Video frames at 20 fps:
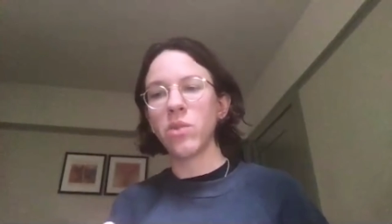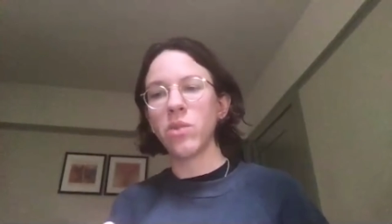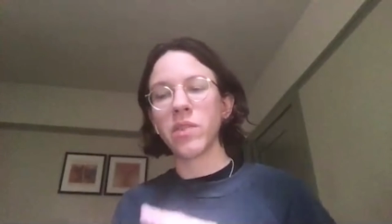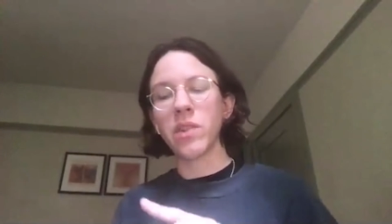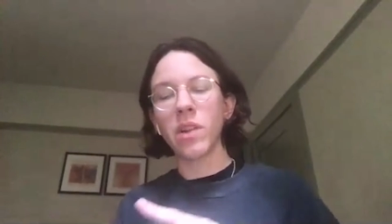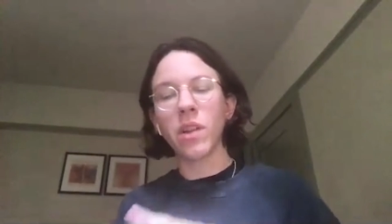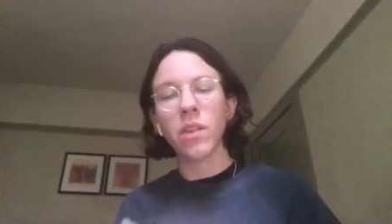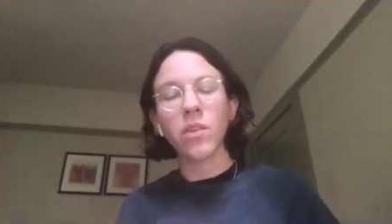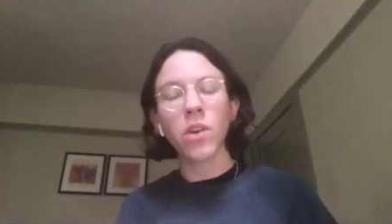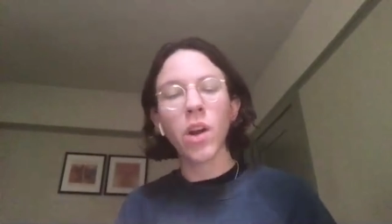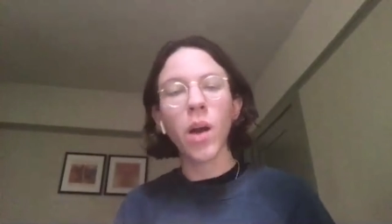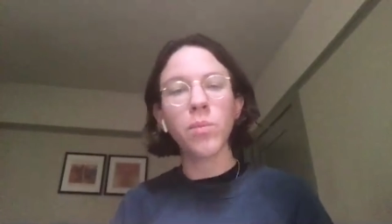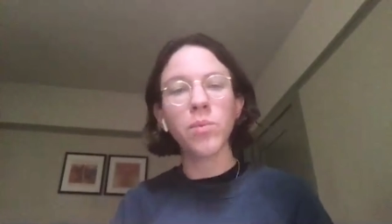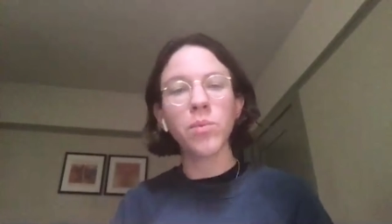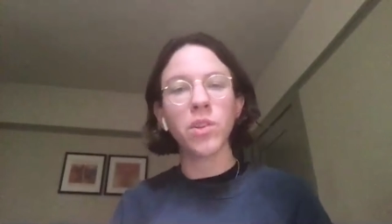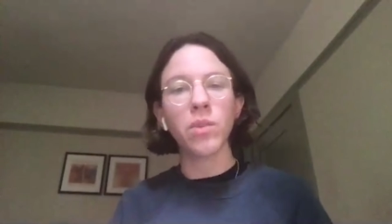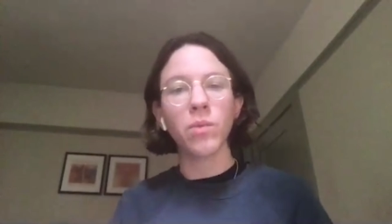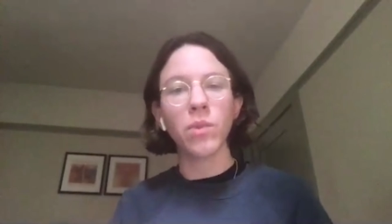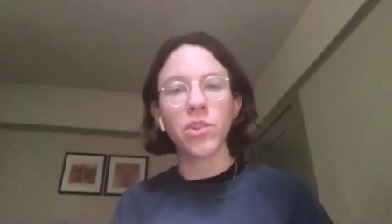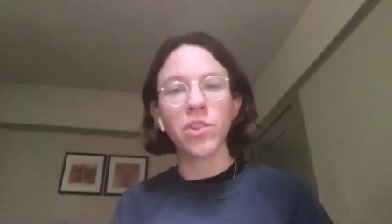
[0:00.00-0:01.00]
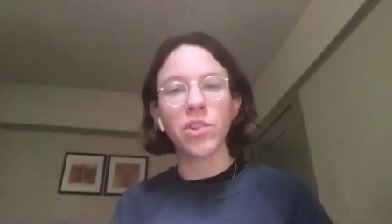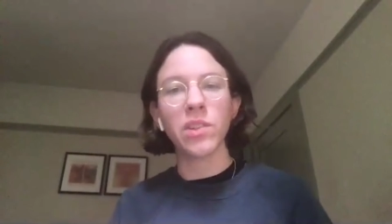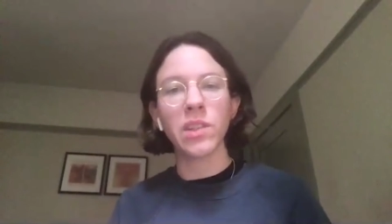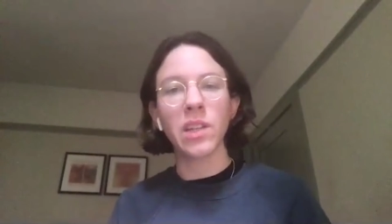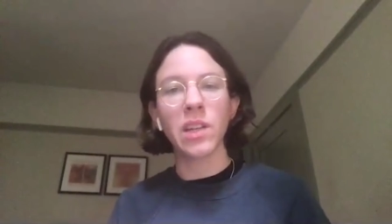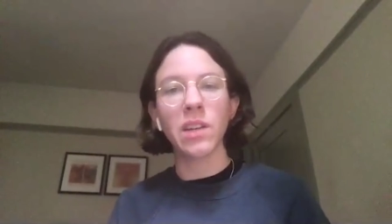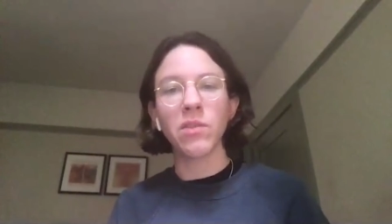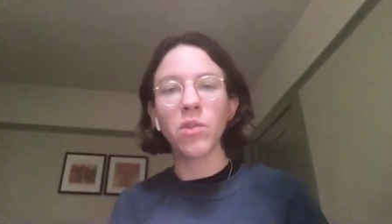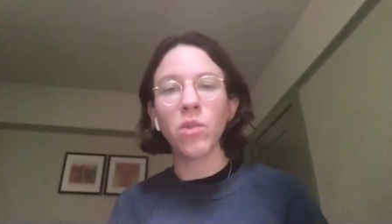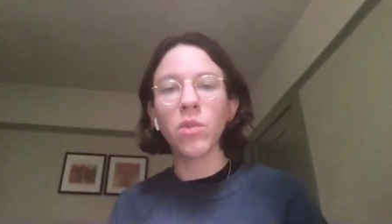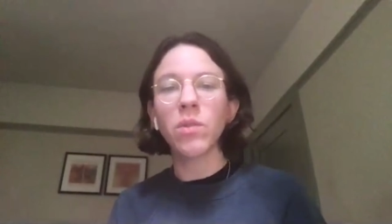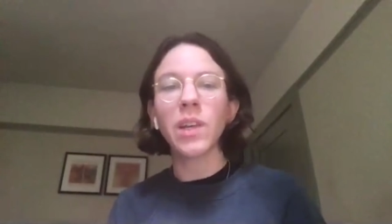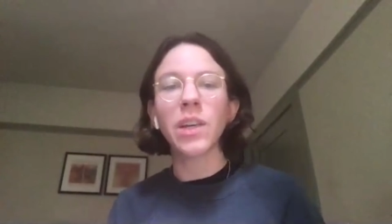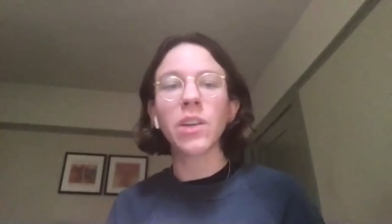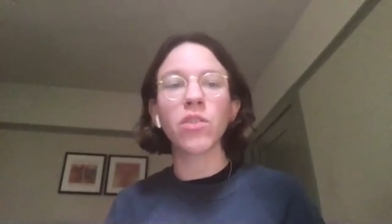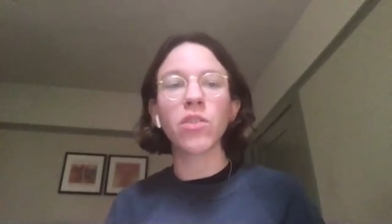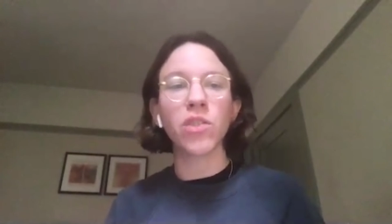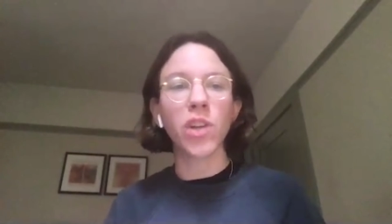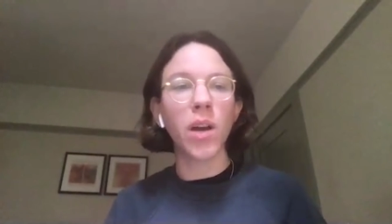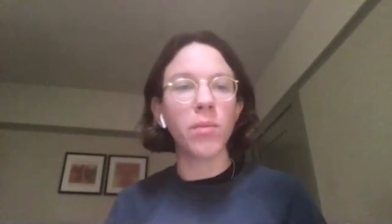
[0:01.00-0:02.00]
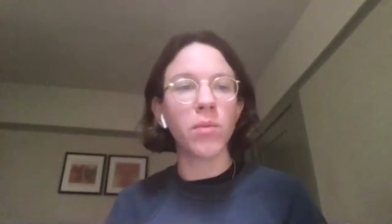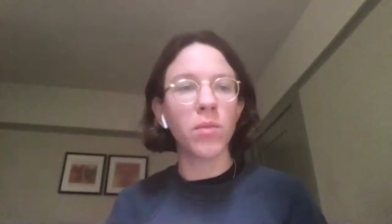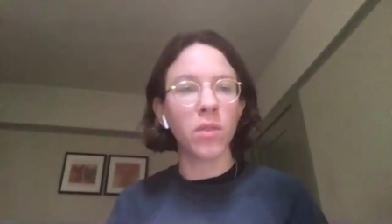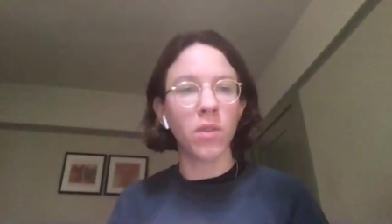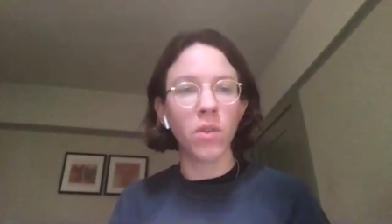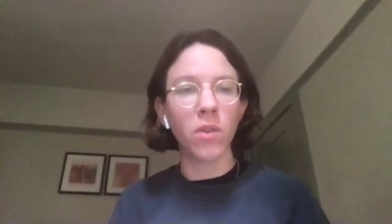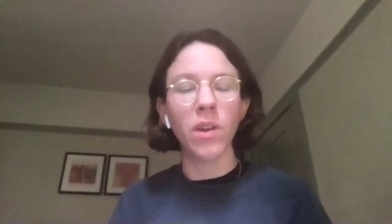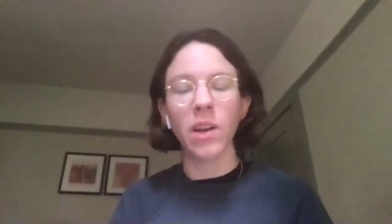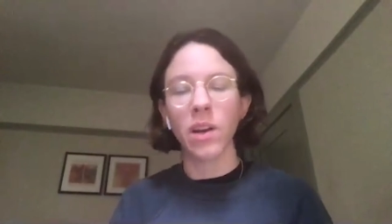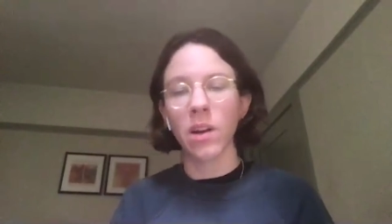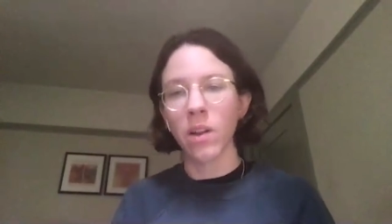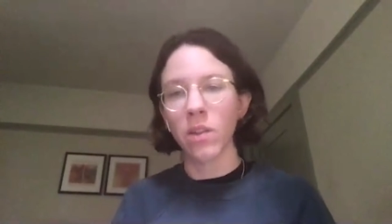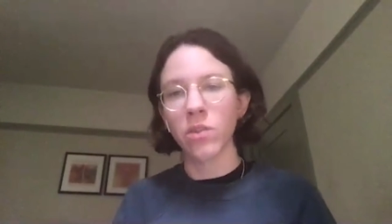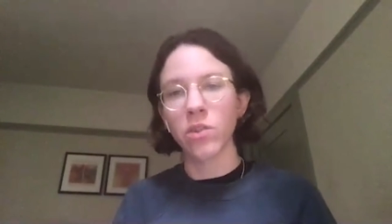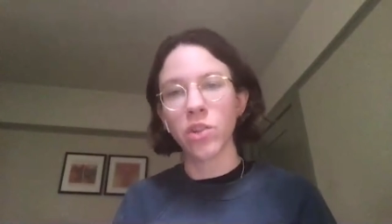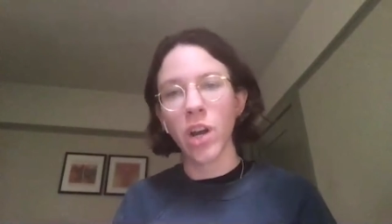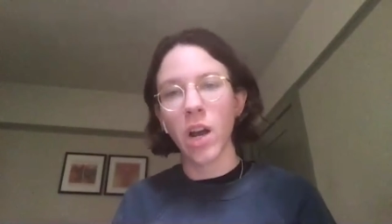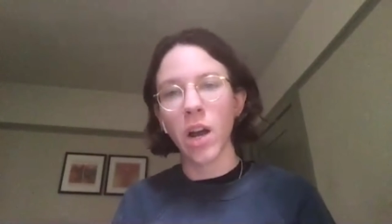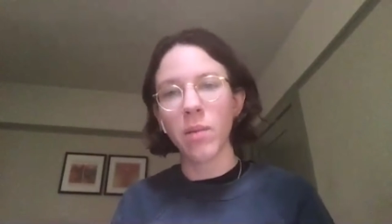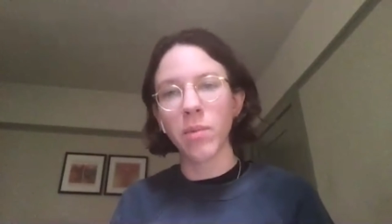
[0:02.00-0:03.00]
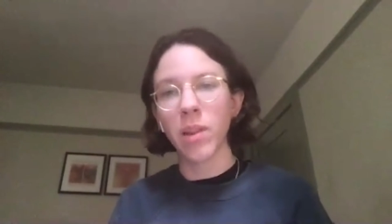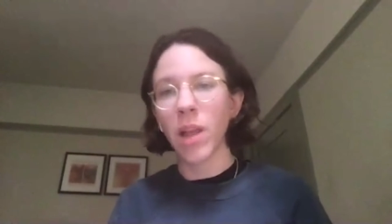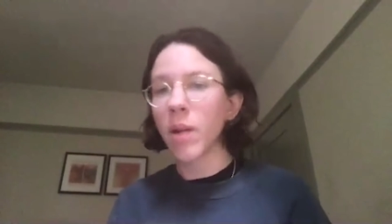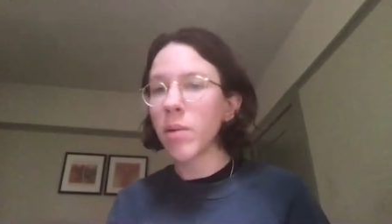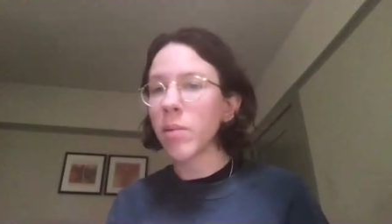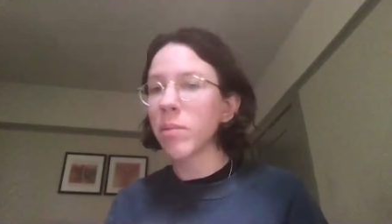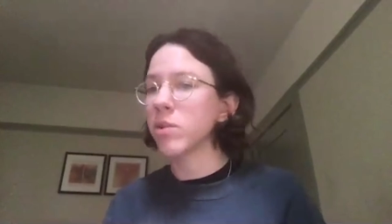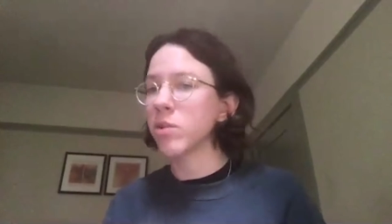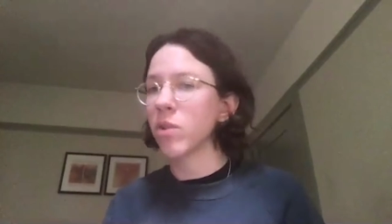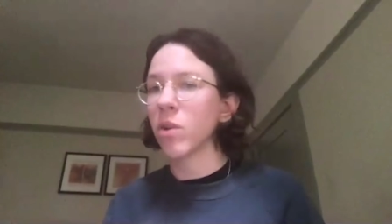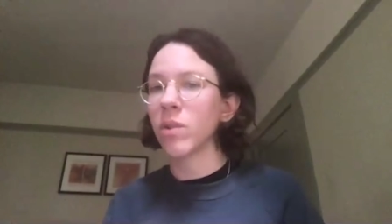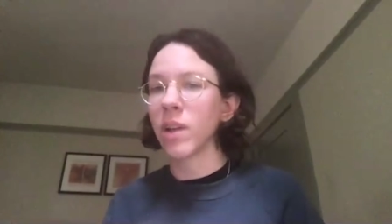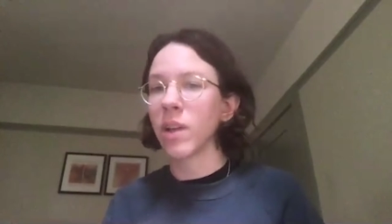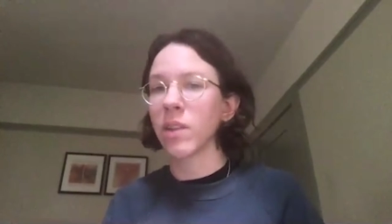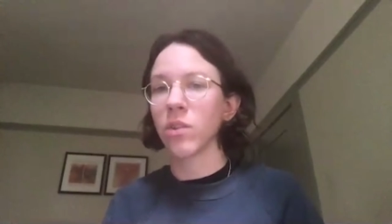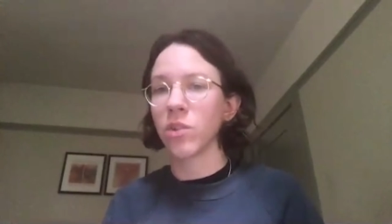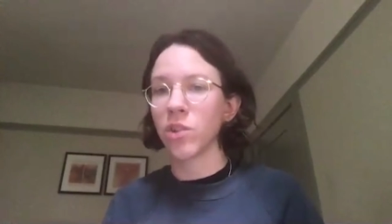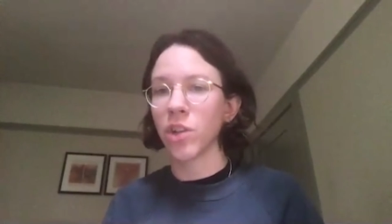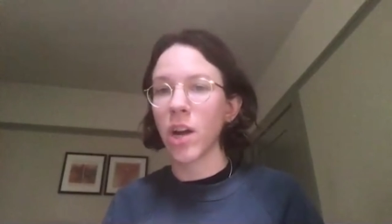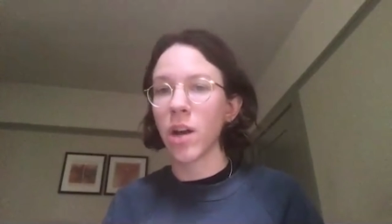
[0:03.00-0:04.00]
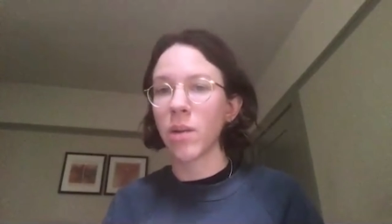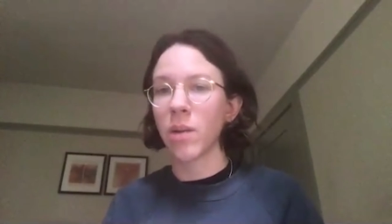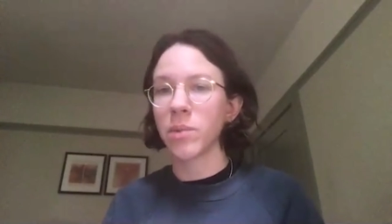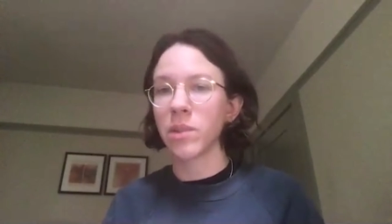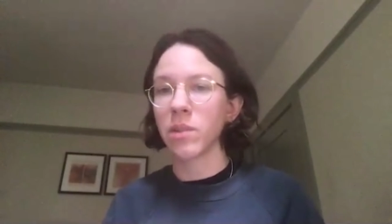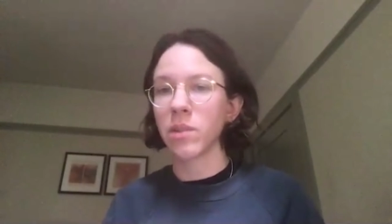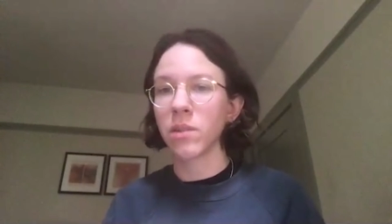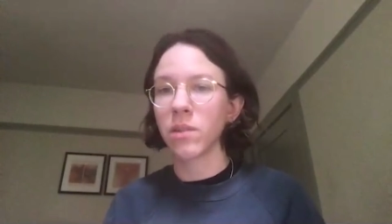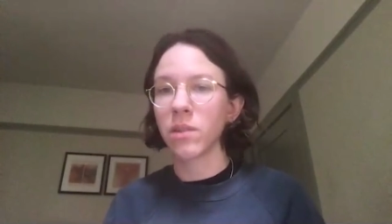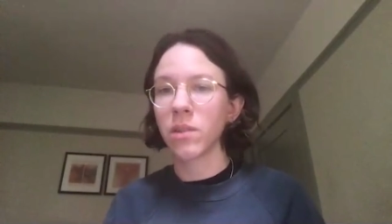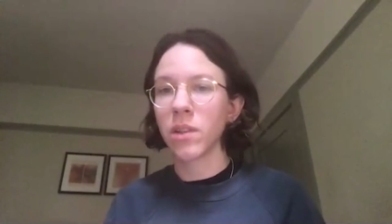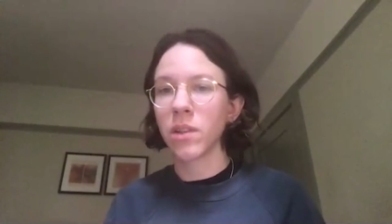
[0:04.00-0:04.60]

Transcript: you have another option, which is that if you don't like your job, you can go get another job. A lot of people don't like their jobs.